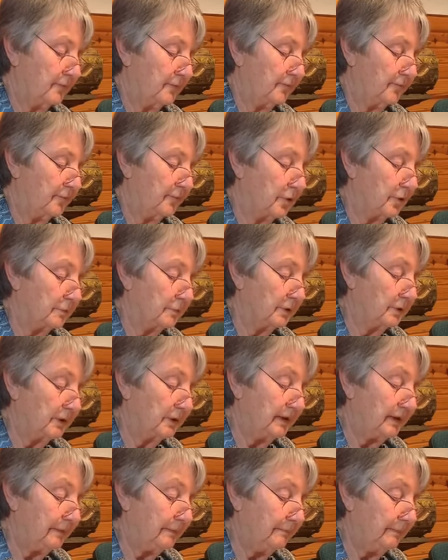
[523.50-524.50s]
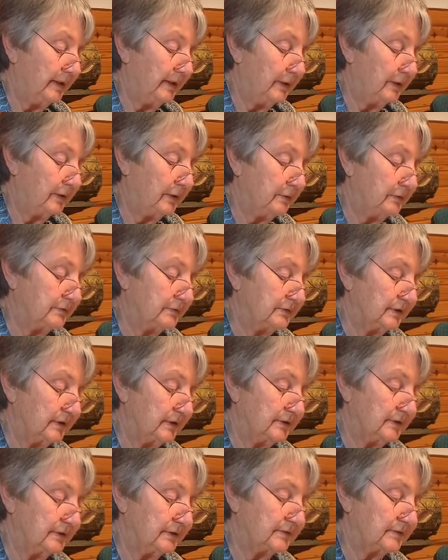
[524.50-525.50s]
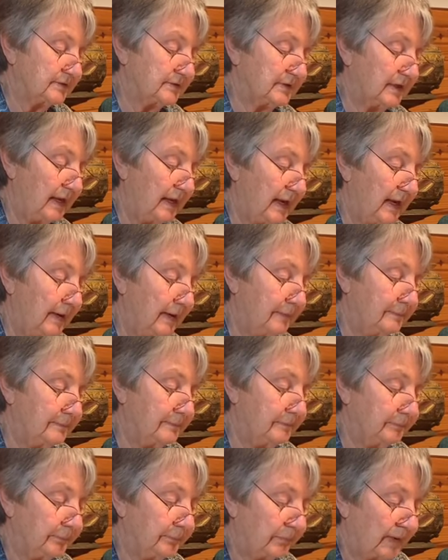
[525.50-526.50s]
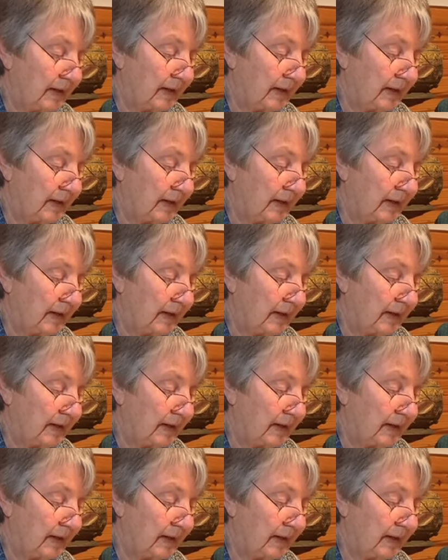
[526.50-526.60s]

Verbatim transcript: Formerly bhikkhus in this same